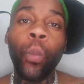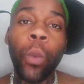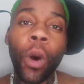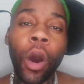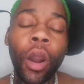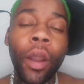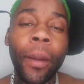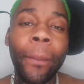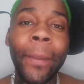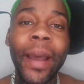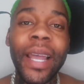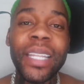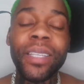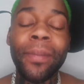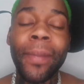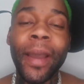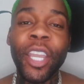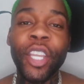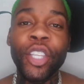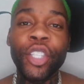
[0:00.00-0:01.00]
Welcome back to
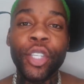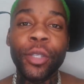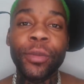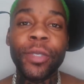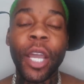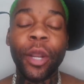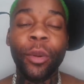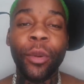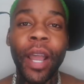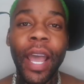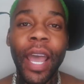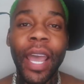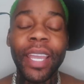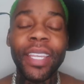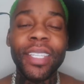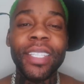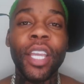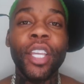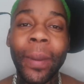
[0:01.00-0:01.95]
my YouTube channel, guys.